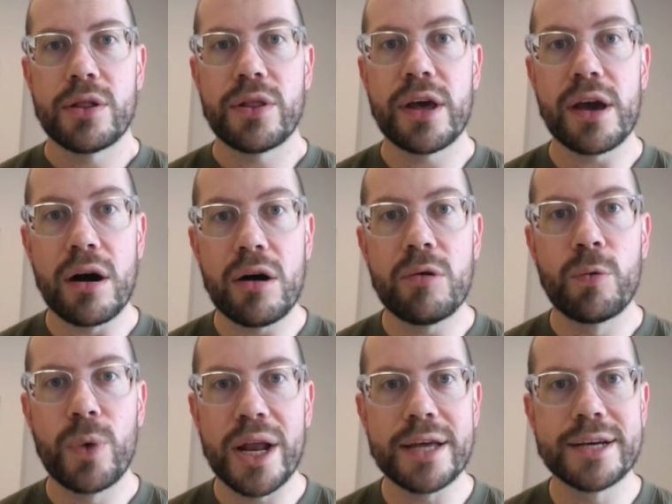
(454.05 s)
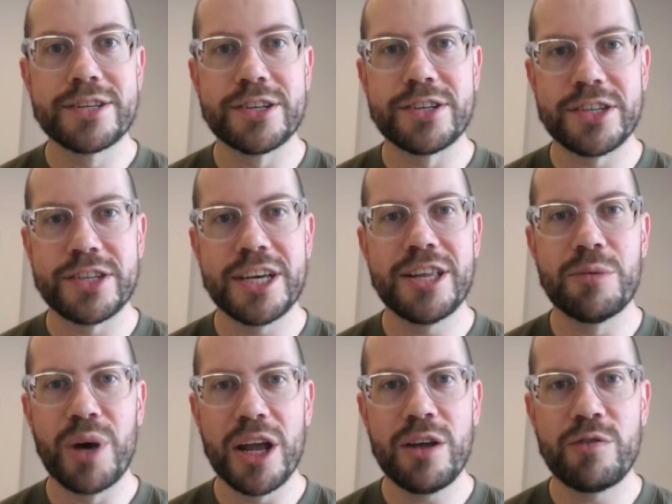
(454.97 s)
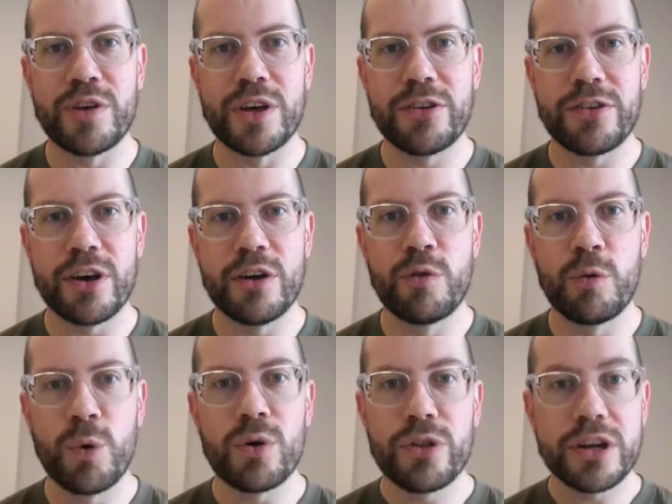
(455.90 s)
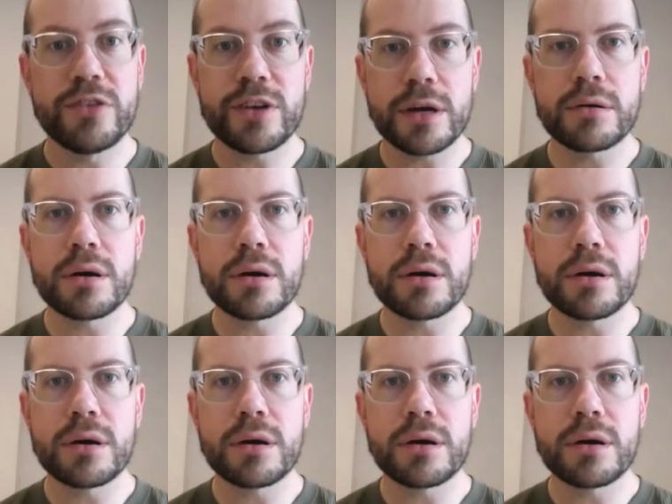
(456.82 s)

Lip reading: they are willing to see the benefits of a war that is